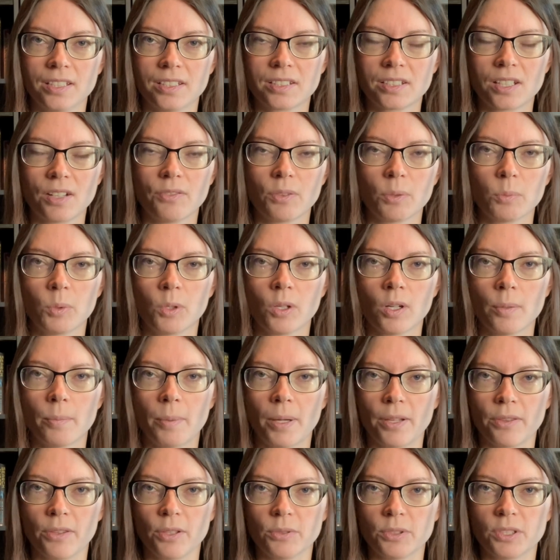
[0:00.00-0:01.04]
discover more
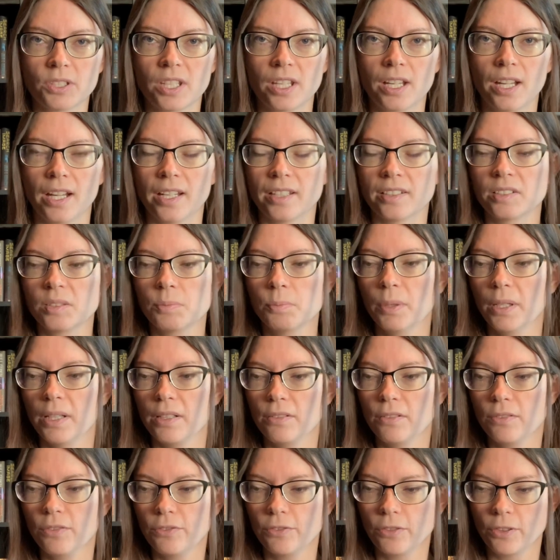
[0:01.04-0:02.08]
about those things.
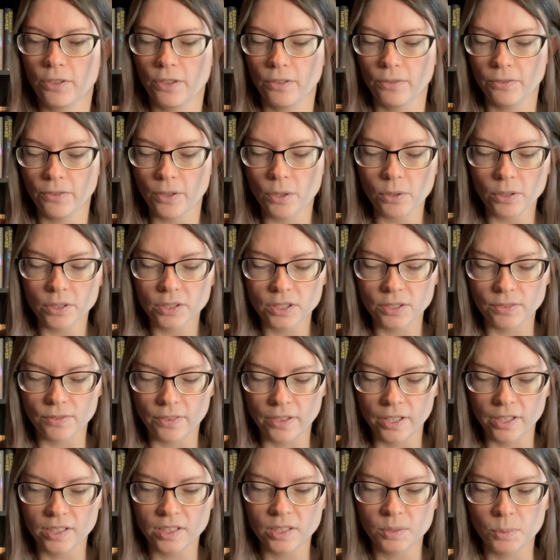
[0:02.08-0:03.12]
But for the focus of
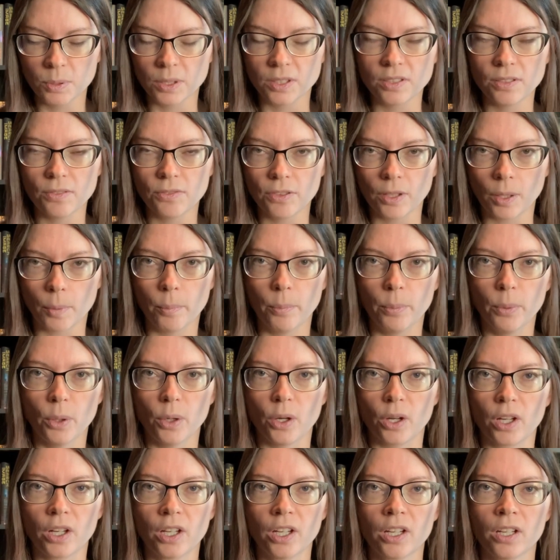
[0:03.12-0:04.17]
this specific
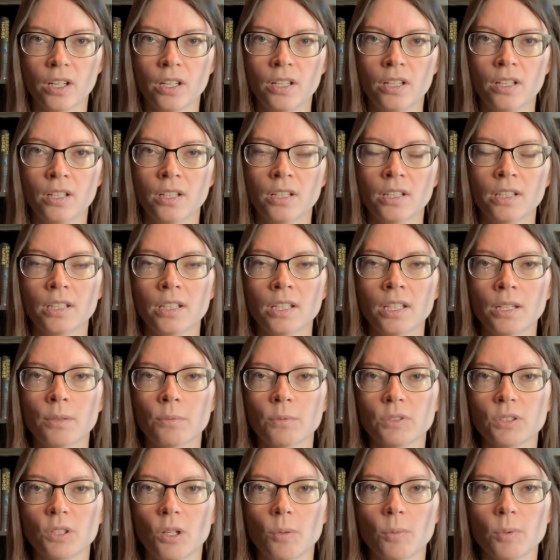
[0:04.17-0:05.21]
book, it
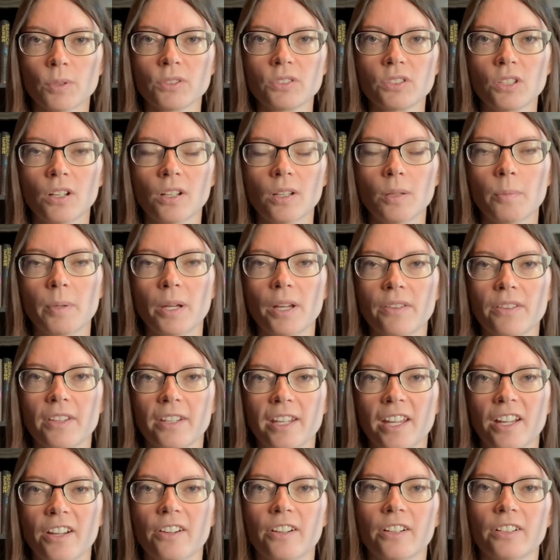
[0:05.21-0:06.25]
was almost all about the
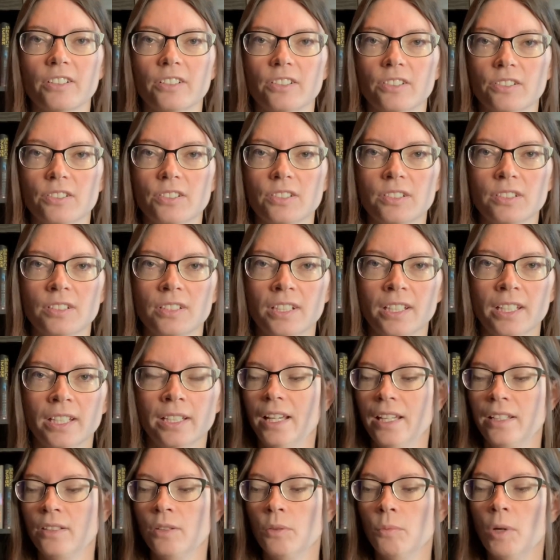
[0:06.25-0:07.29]
characters.
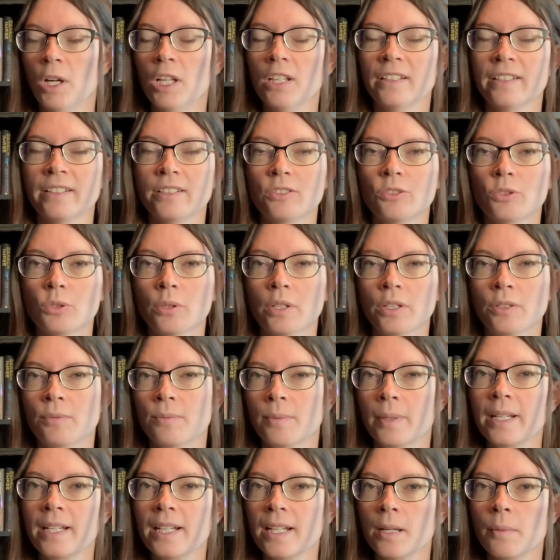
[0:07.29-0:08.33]
And while I enjoyed
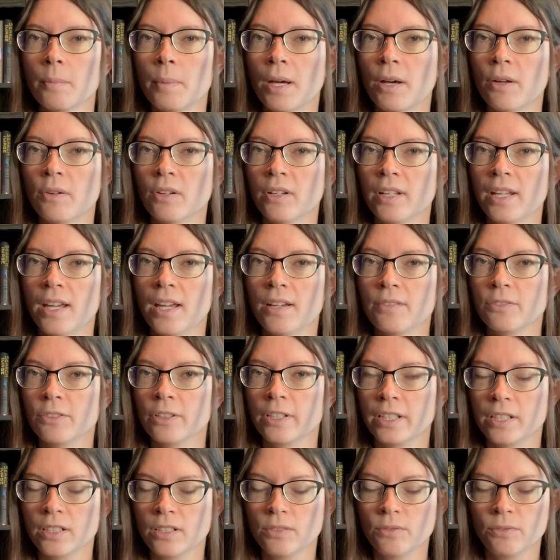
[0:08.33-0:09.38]
reading about
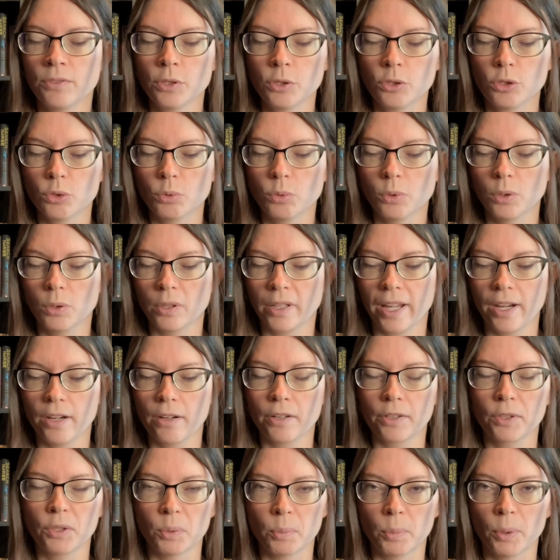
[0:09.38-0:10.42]
every individual
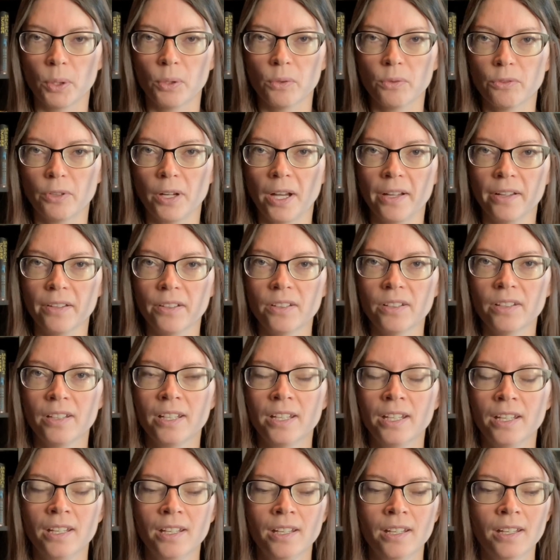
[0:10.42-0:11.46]
character profile,
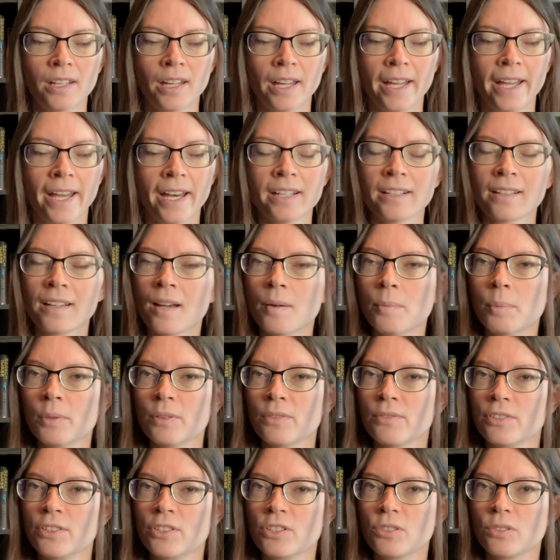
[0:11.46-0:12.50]
I had a couple
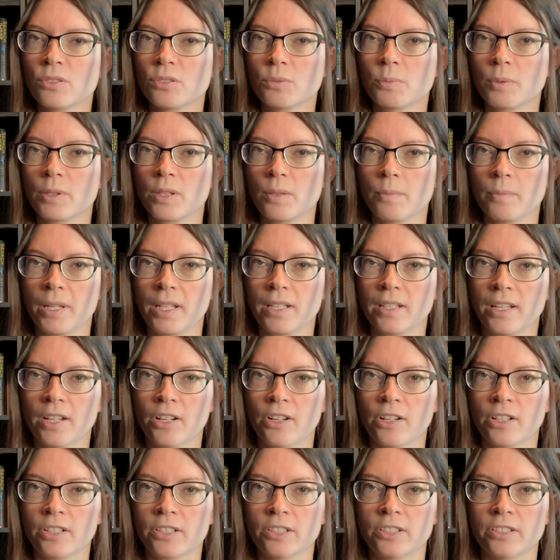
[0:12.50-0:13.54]
of issues with the main
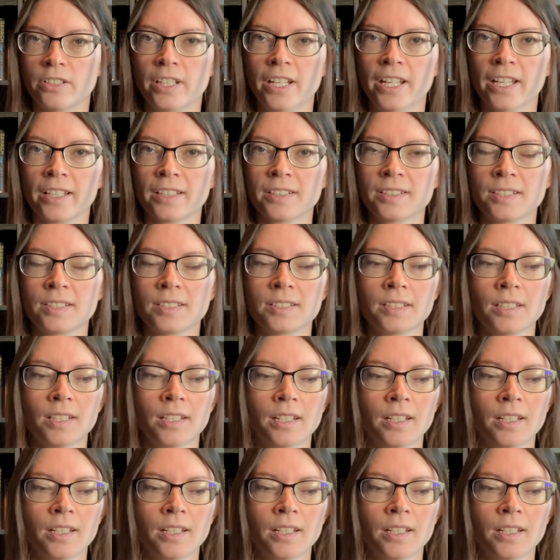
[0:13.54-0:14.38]
character, Nyx.